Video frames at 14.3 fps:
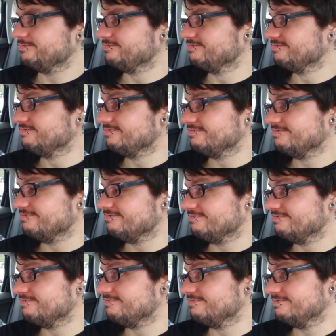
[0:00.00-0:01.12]

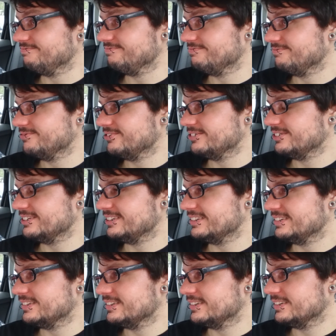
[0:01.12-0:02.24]

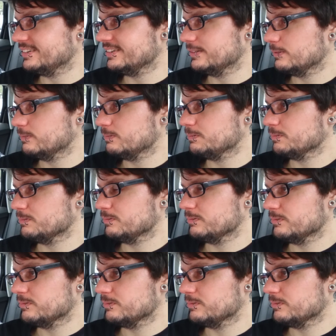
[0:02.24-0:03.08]
[no speech]